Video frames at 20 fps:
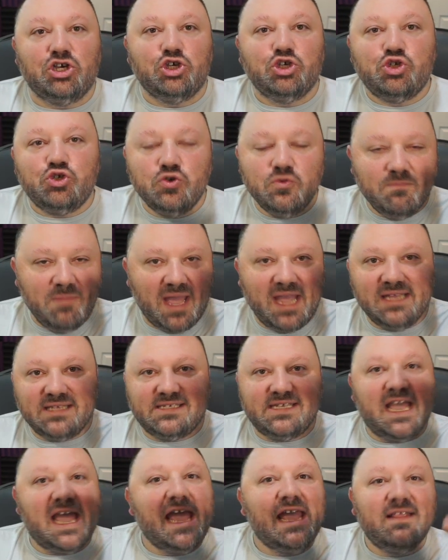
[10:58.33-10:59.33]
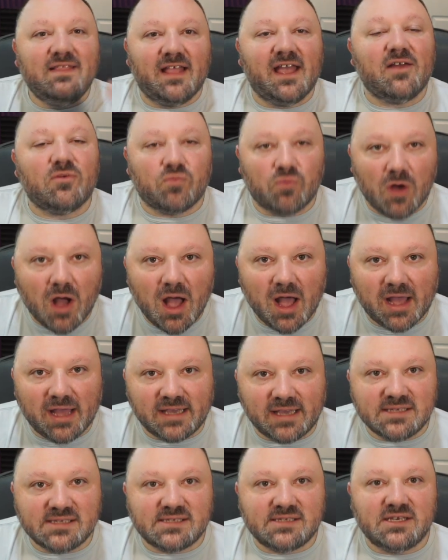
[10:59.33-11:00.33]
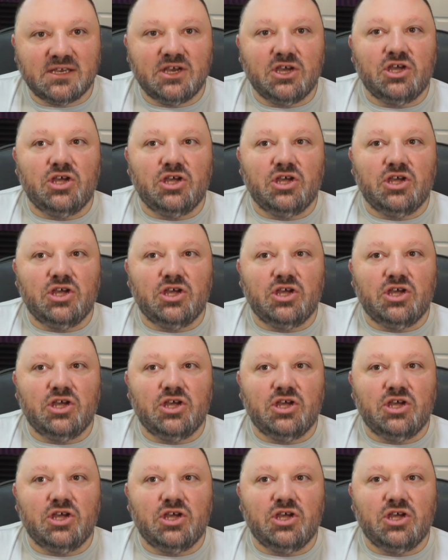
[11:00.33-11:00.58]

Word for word: to maintain that rise,